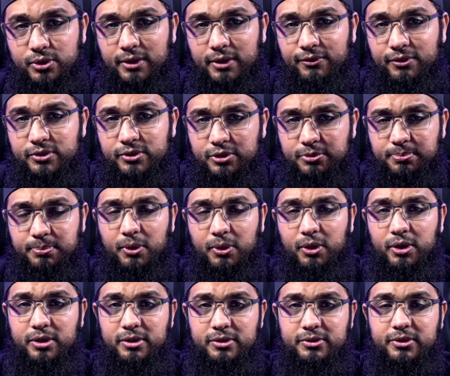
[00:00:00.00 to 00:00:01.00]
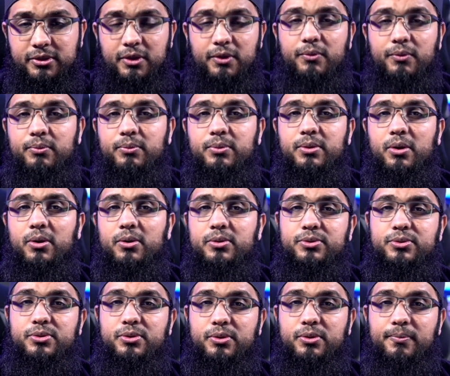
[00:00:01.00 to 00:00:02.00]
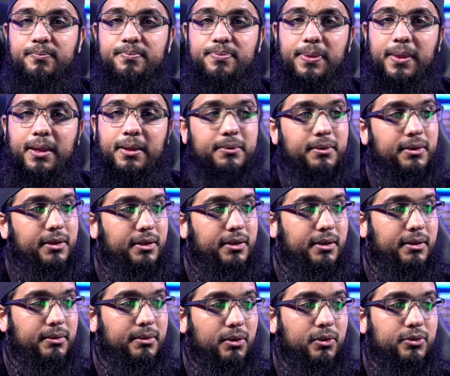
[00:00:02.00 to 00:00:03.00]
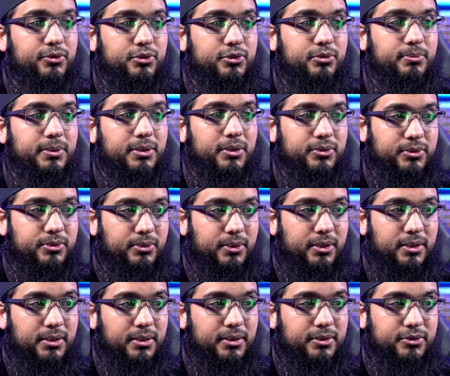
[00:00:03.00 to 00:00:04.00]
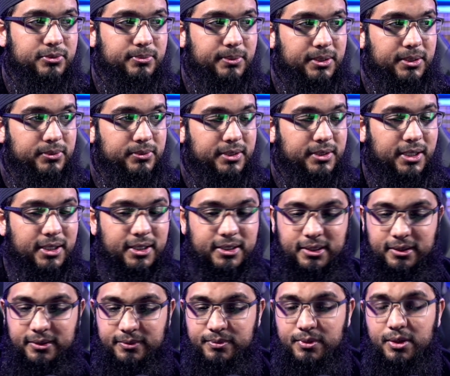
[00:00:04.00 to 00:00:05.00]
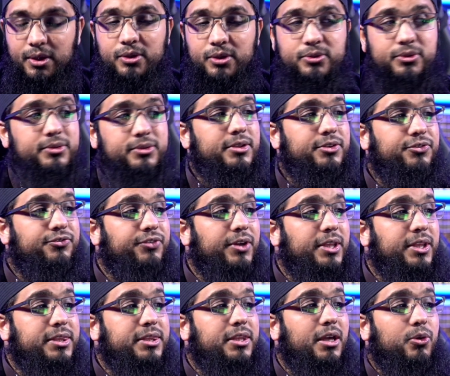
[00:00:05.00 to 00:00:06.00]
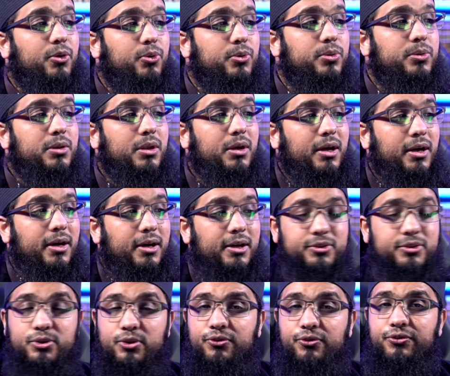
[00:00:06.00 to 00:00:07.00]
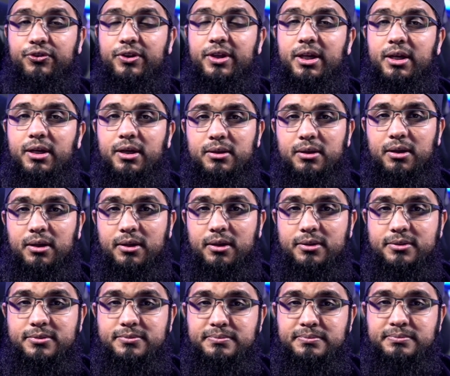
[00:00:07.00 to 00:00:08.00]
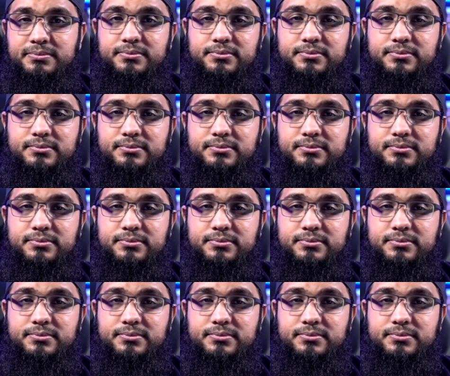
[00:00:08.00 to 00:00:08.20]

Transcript: so therefore the spoils will also uh, also belong to allah subhanahu wa ta'ala so he says fattaqullaha so fear allah